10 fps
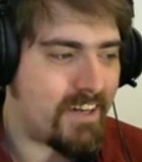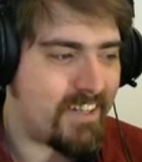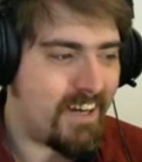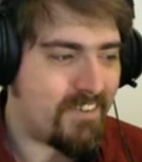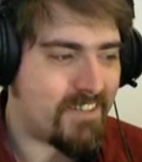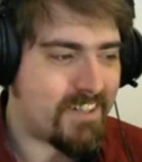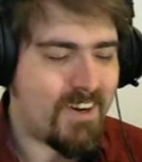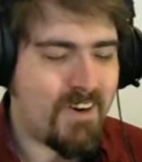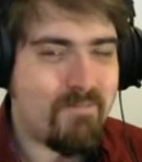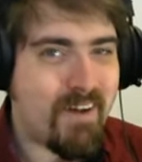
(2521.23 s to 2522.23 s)
Yerf says,
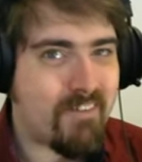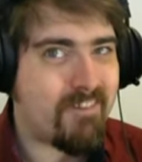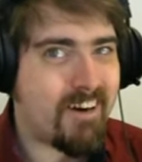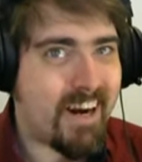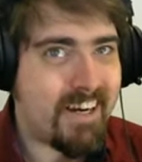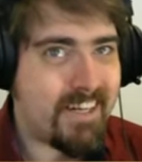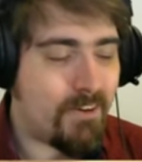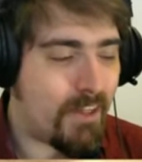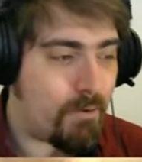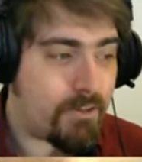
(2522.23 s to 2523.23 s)
"Oh, Maverick, I
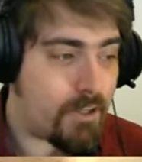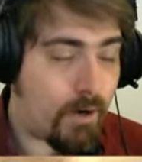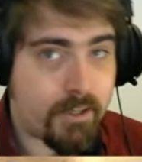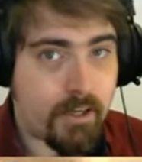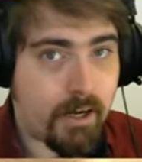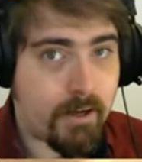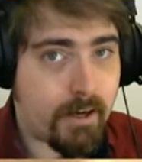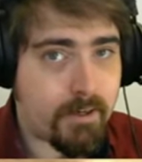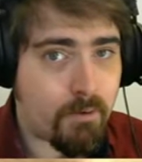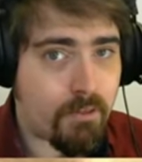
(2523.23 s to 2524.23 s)
knew that was you." I, I,
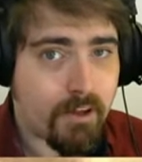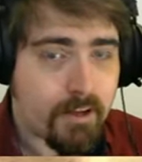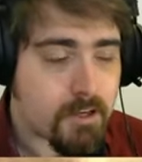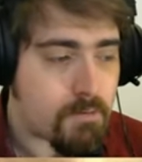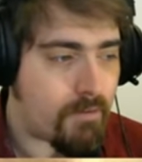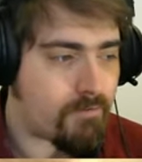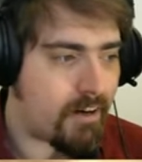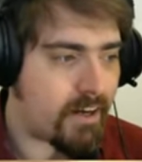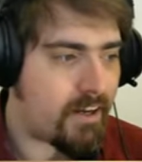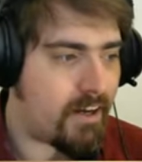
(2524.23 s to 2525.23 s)
I don't think it's
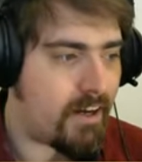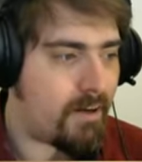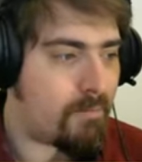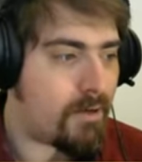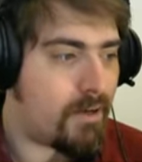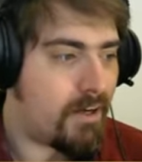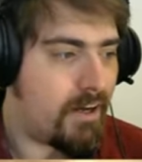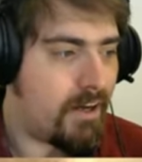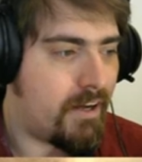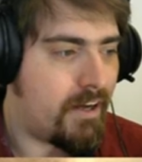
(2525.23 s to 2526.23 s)
Maverick. Um,
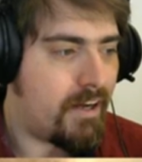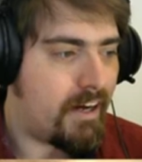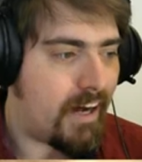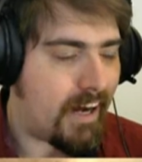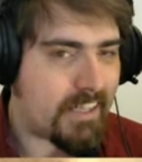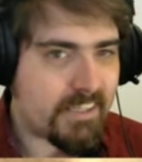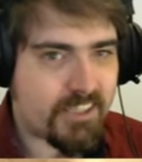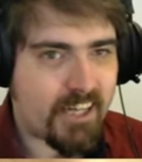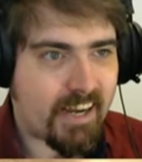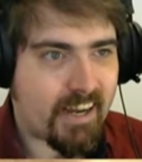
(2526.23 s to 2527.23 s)
I'll
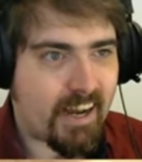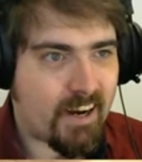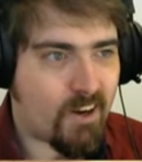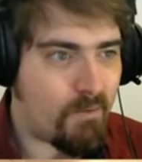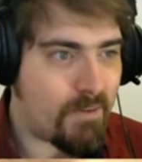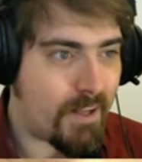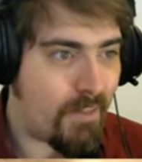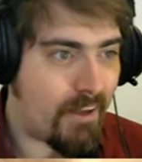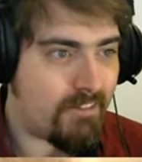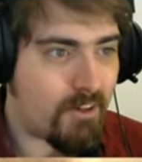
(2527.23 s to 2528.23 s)
check and comment
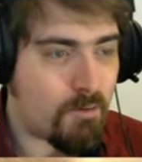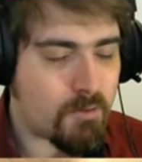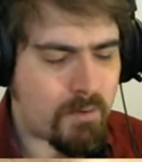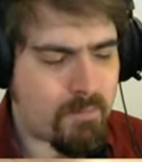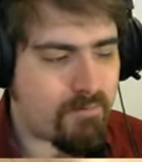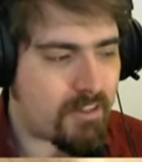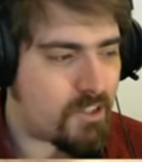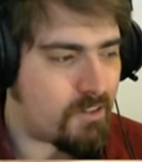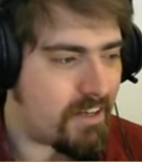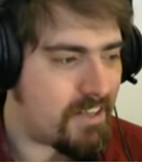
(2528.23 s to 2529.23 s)
down there if it was, but I'm pretty
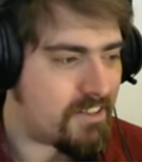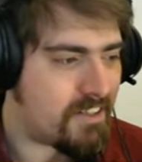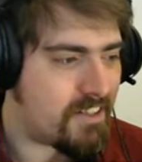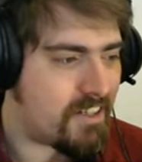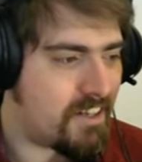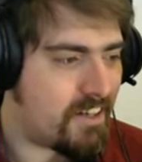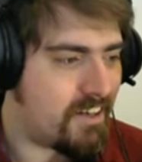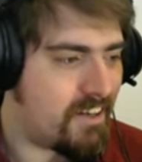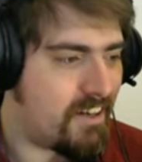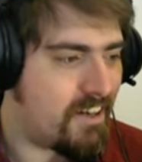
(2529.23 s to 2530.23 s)
sure it isn't.
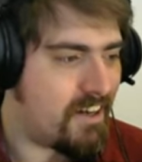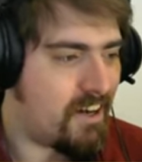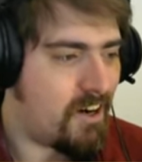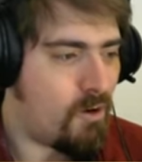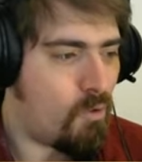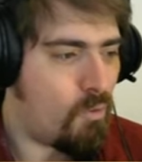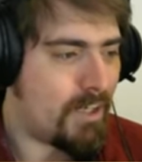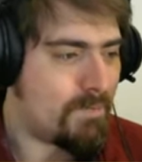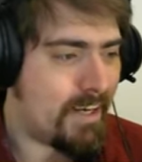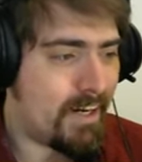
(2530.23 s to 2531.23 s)

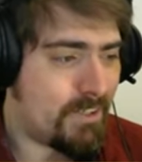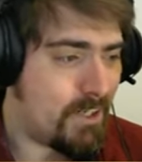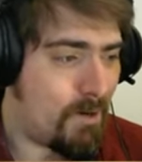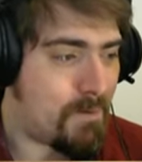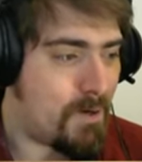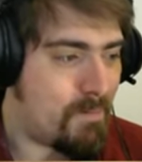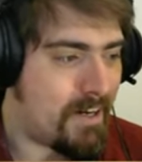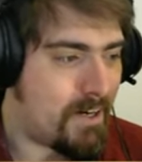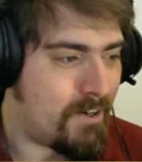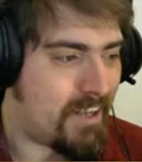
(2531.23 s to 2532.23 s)
While my whole Oppo
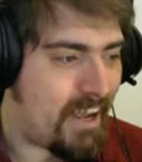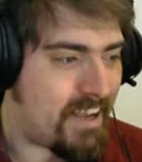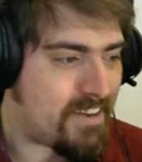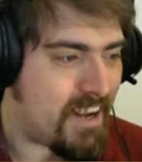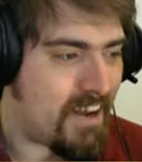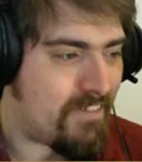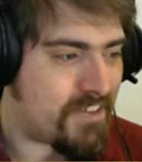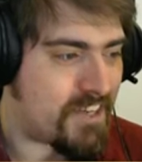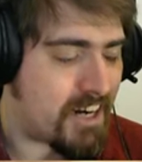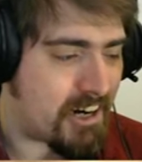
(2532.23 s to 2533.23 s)
made only A S
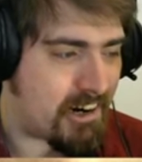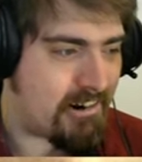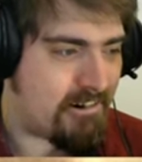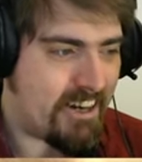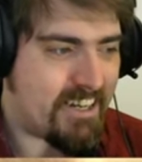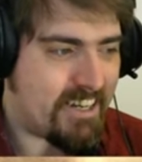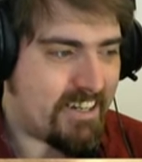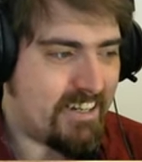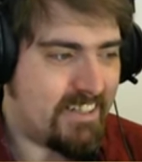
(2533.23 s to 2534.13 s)
Fs. Cretin.